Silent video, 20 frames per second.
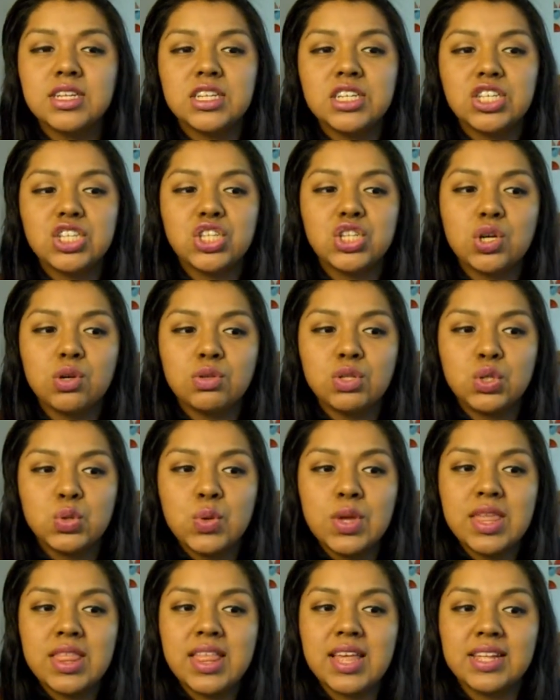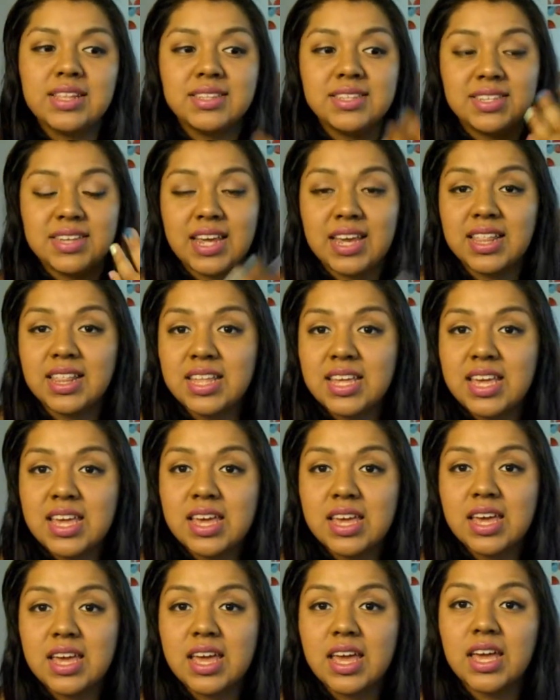So doing that
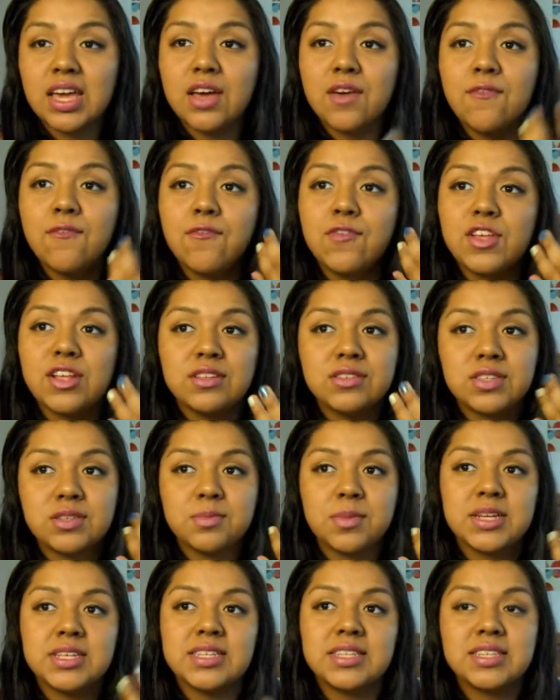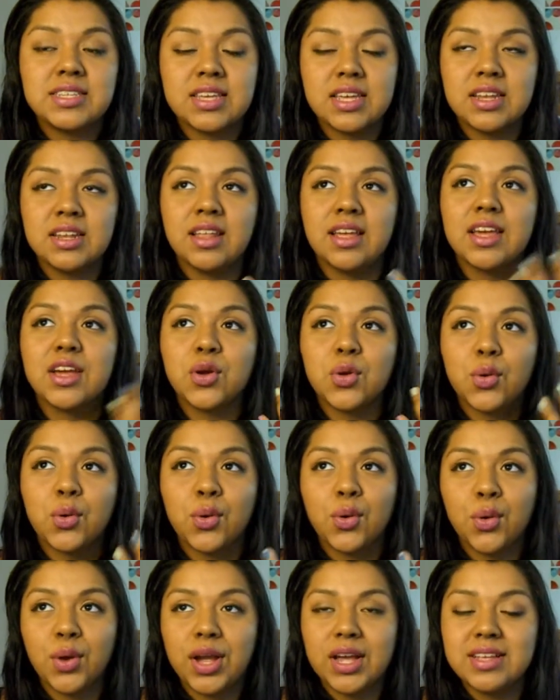daily, it confused my skin like
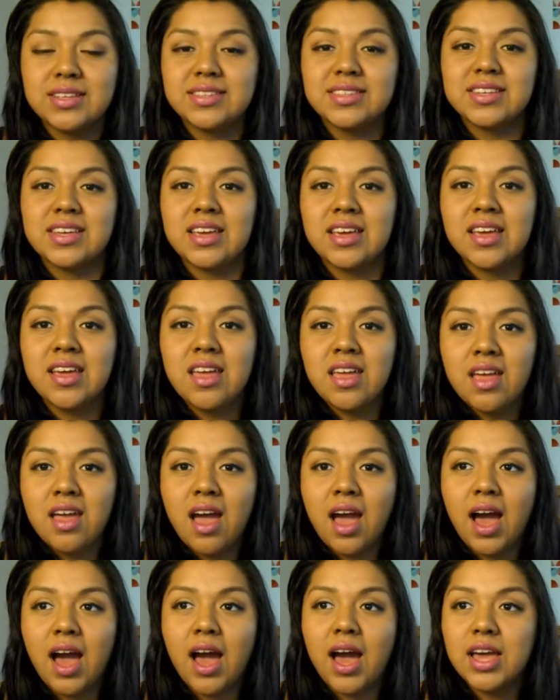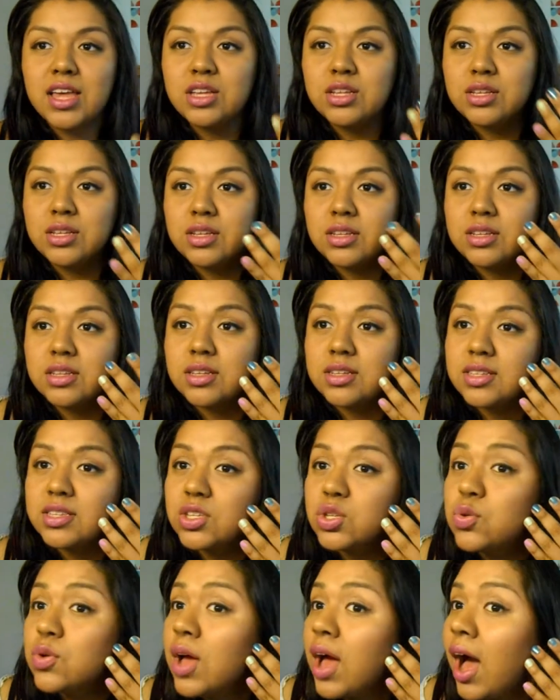crazy. I
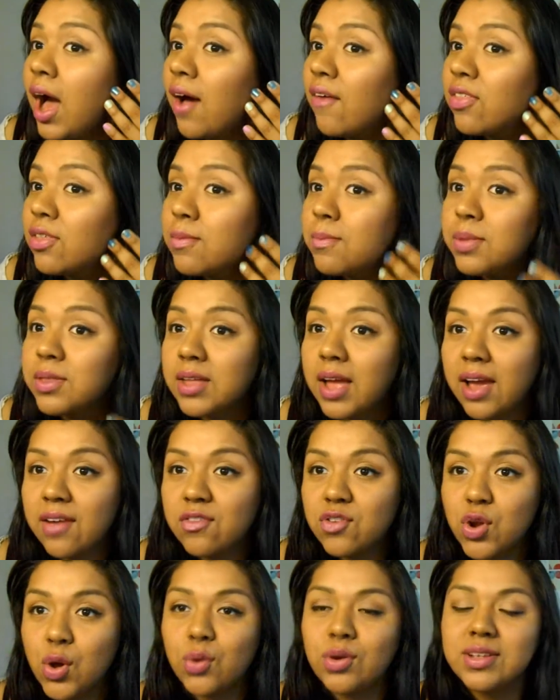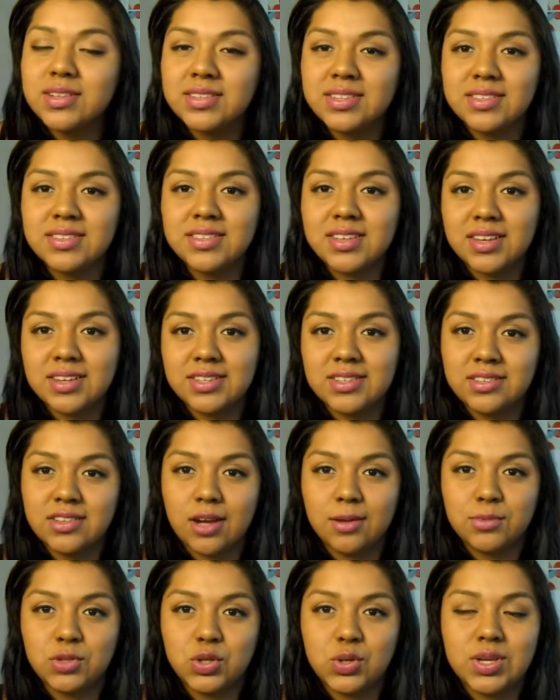still have them, but I've noticed since I
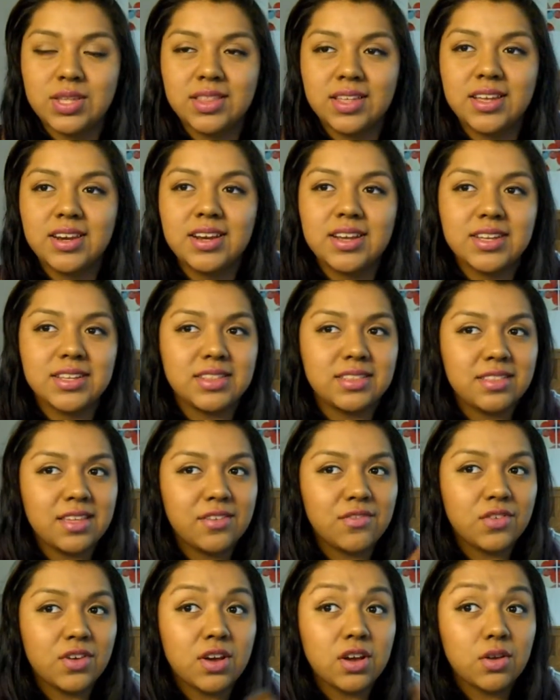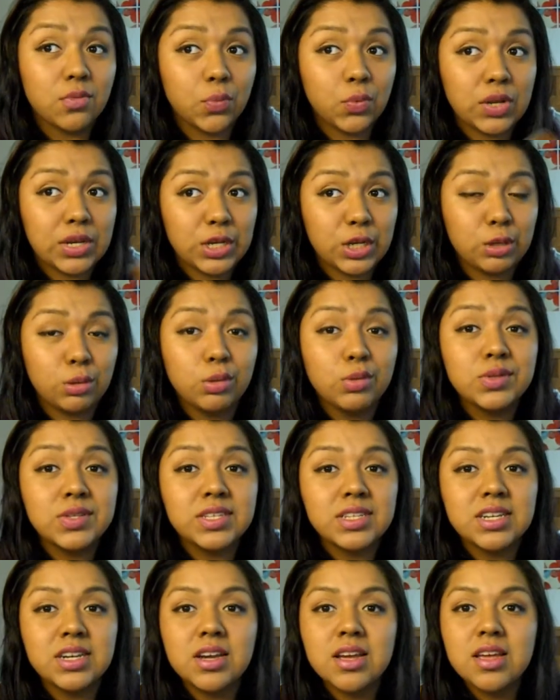stopped doing that, they've
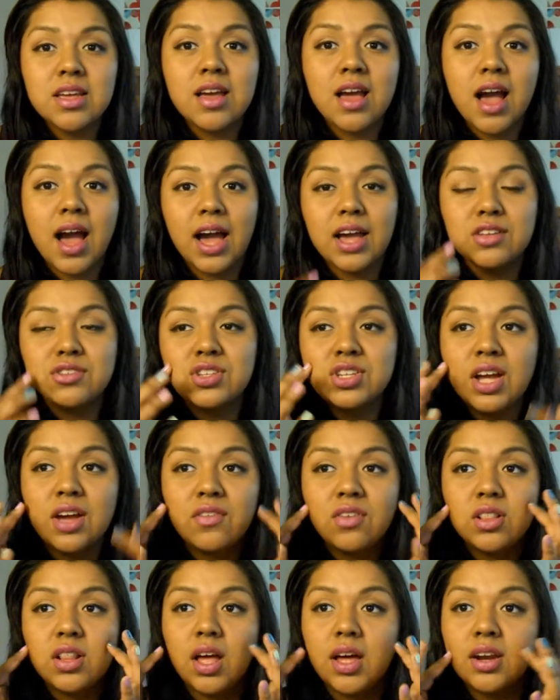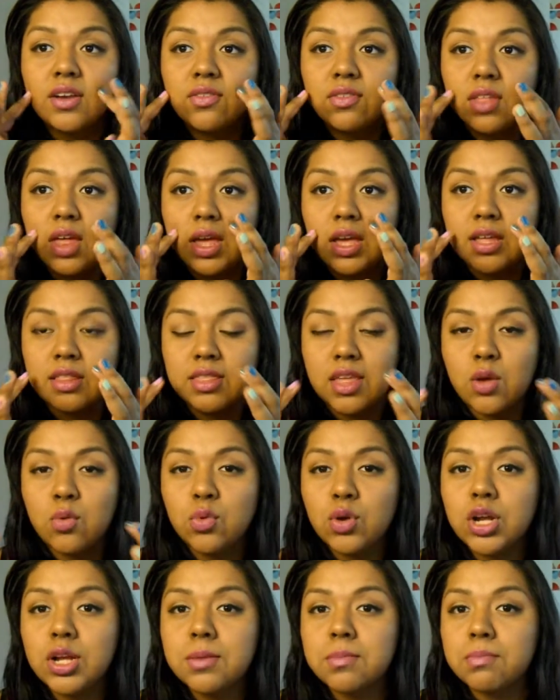reduced. I used to have a lot of like, they
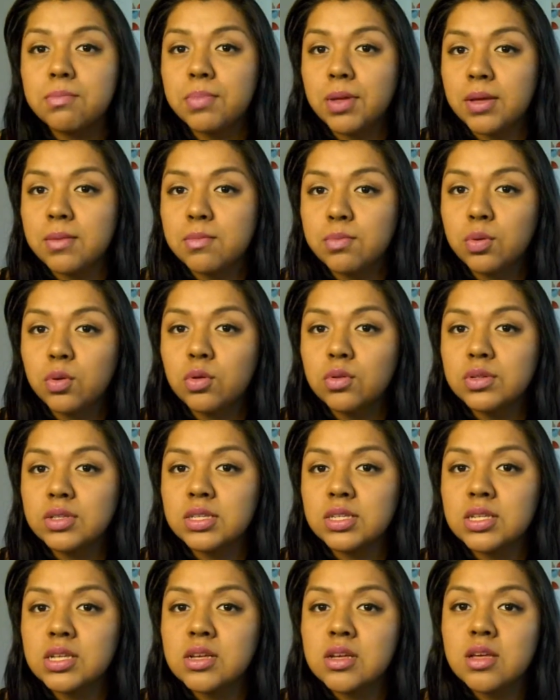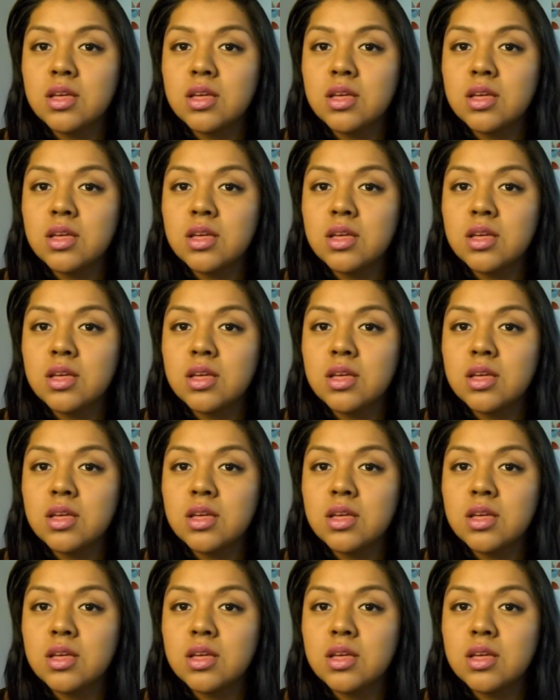weren't pimples,